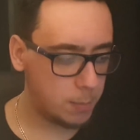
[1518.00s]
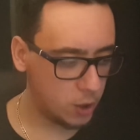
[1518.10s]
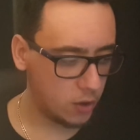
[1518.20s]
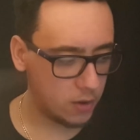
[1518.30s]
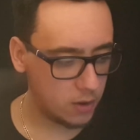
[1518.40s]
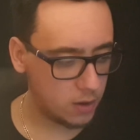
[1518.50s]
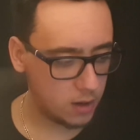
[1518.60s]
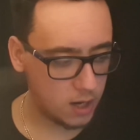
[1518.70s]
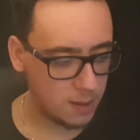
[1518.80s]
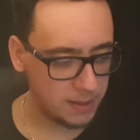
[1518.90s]
But,
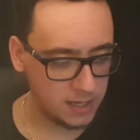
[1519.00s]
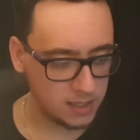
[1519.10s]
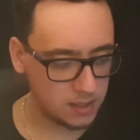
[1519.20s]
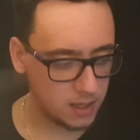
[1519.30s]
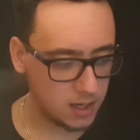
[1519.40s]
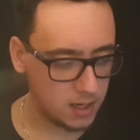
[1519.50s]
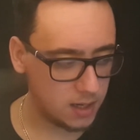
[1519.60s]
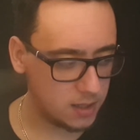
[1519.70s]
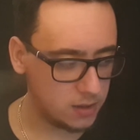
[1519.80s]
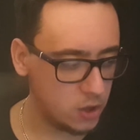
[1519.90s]
I mean,
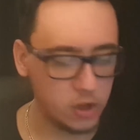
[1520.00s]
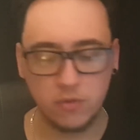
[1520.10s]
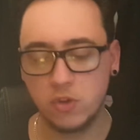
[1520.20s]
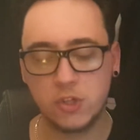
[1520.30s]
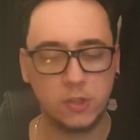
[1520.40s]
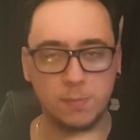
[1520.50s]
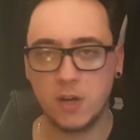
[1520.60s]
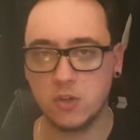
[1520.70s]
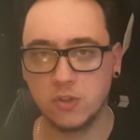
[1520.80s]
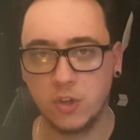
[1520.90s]
none of the Russell
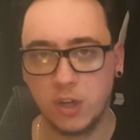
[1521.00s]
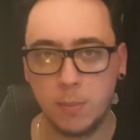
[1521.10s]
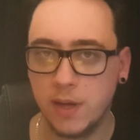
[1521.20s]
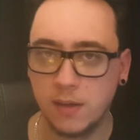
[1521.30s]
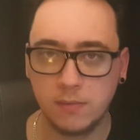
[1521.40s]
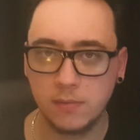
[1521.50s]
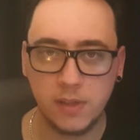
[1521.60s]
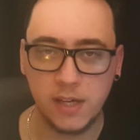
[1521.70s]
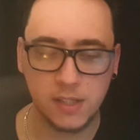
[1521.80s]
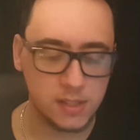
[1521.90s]
specials are going to be in
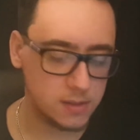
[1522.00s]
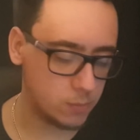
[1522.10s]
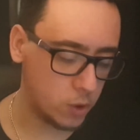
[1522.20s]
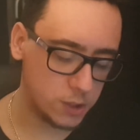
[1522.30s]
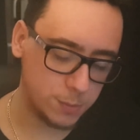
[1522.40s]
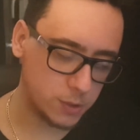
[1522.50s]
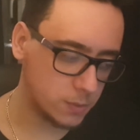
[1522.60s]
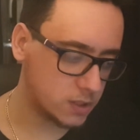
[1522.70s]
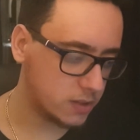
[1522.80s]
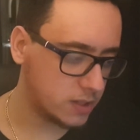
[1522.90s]
this worst
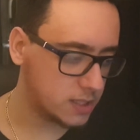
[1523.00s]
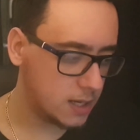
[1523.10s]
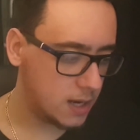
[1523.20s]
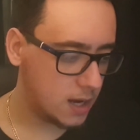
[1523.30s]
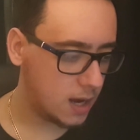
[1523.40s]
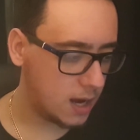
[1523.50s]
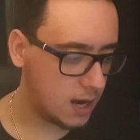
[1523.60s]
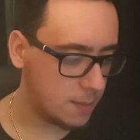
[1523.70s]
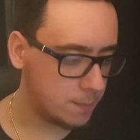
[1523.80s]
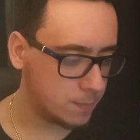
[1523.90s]
possible series.
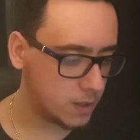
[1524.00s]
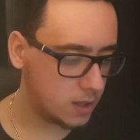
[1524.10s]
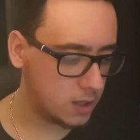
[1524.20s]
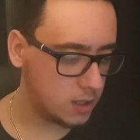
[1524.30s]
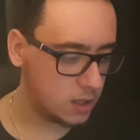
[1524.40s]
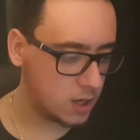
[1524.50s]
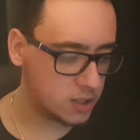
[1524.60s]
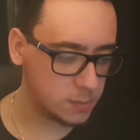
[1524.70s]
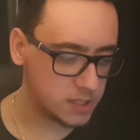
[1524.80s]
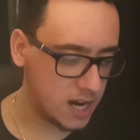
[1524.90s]
A
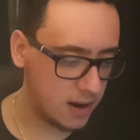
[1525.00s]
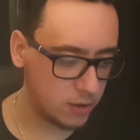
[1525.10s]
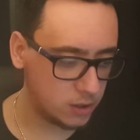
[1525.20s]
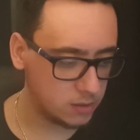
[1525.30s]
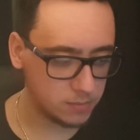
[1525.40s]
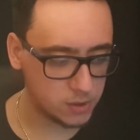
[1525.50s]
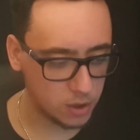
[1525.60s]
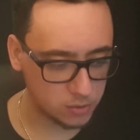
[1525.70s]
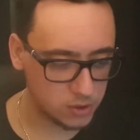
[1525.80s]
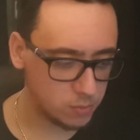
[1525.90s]
Christmas Carol,
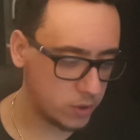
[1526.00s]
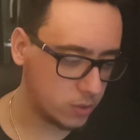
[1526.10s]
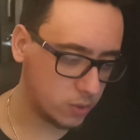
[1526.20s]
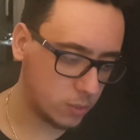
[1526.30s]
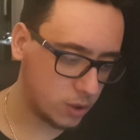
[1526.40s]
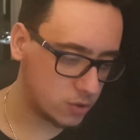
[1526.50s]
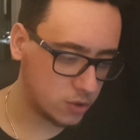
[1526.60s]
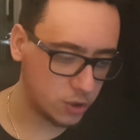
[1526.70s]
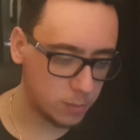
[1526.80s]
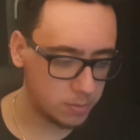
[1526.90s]
Doctor, Widow and the
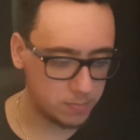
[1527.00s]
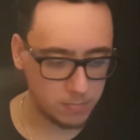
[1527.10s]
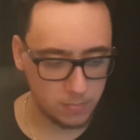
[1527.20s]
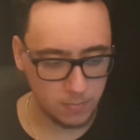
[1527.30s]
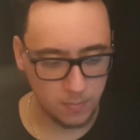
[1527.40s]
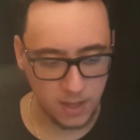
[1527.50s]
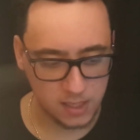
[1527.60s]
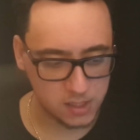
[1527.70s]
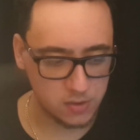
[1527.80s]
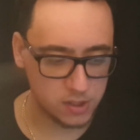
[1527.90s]
Wardrobe,
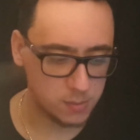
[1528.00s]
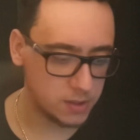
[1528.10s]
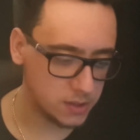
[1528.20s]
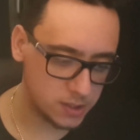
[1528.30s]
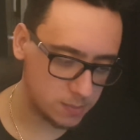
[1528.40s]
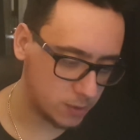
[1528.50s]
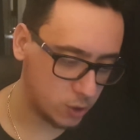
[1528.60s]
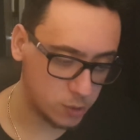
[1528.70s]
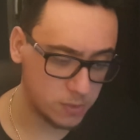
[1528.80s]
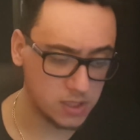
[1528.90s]
Last Christmas, The
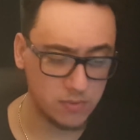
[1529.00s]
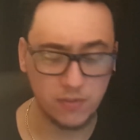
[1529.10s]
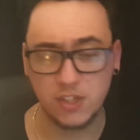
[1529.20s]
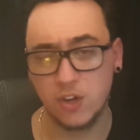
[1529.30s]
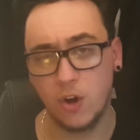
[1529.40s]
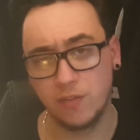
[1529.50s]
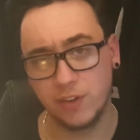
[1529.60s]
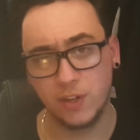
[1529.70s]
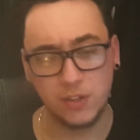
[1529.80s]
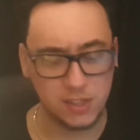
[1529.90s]
Husbands of River Song,
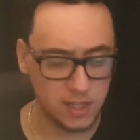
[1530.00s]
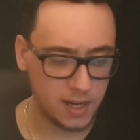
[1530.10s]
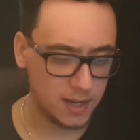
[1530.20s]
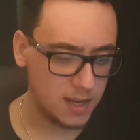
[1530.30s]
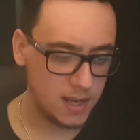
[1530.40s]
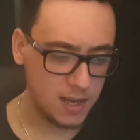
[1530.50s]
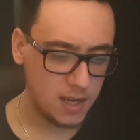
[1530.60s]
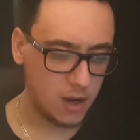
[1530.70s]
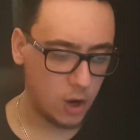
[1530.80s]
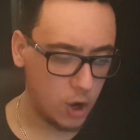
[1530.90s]
for God's sake.
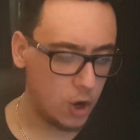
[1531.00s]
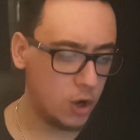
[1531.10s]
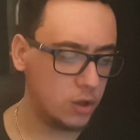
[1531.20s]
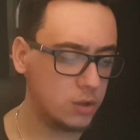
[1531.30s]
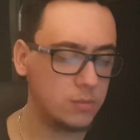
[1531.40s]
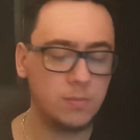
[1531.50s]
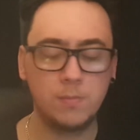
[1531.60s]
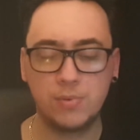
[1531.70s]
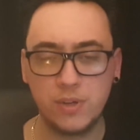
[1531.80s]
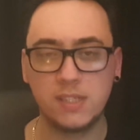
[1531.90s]
All
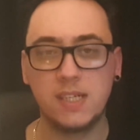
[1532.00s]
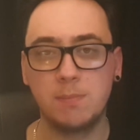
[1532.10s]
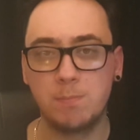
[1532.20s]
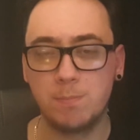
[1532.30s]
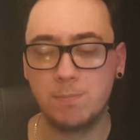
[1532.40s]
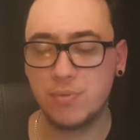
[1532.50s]
pretty